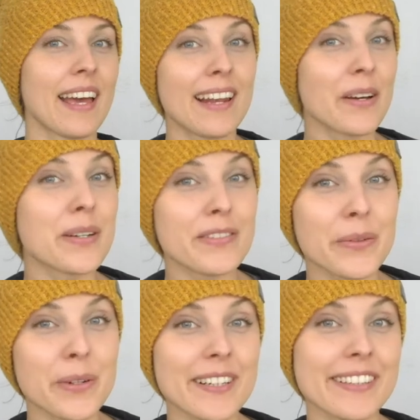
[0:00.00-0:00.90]
Hello
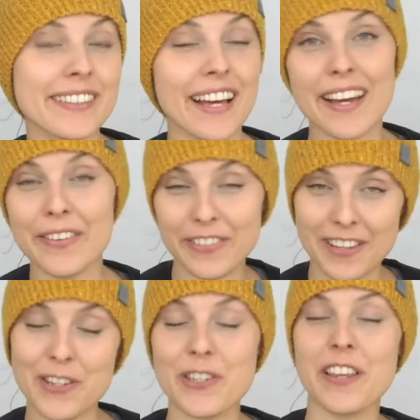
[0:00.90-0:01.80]
everyone! I
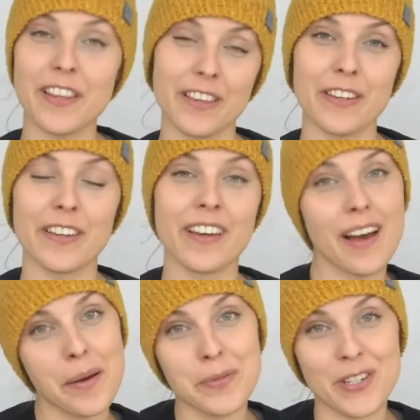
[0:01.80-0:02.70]
finished another
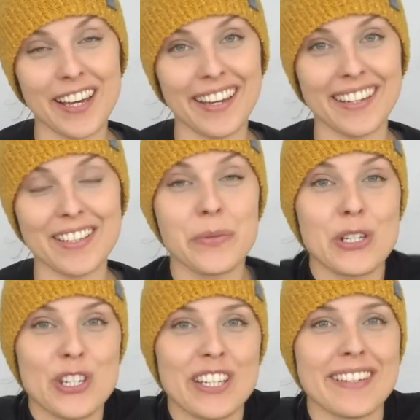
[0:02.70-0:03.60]
object,
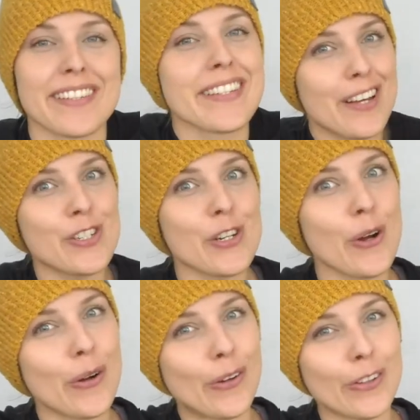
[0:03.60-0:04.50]
which is a
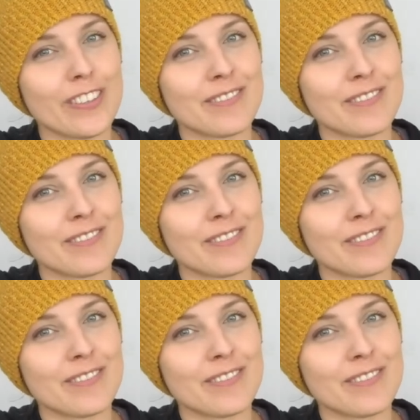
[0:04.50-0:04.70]
shawl,